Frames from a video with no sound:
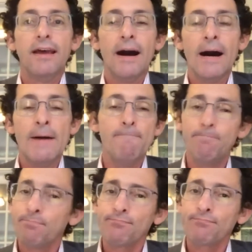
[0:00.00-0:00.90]

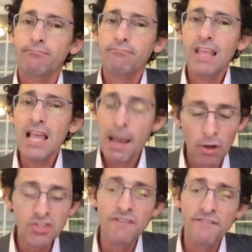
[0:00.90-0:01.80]
I'm
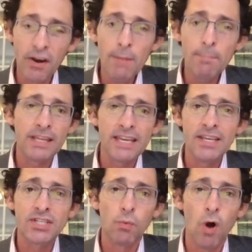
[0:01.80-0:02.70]
also very
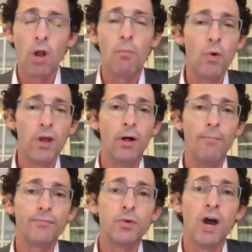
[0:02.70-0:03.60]
pleased to welcome
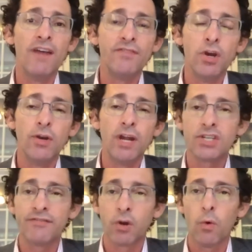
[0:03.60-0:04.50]
Will, who I've known
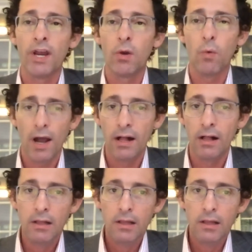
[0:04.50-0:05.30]
actually for quite a while.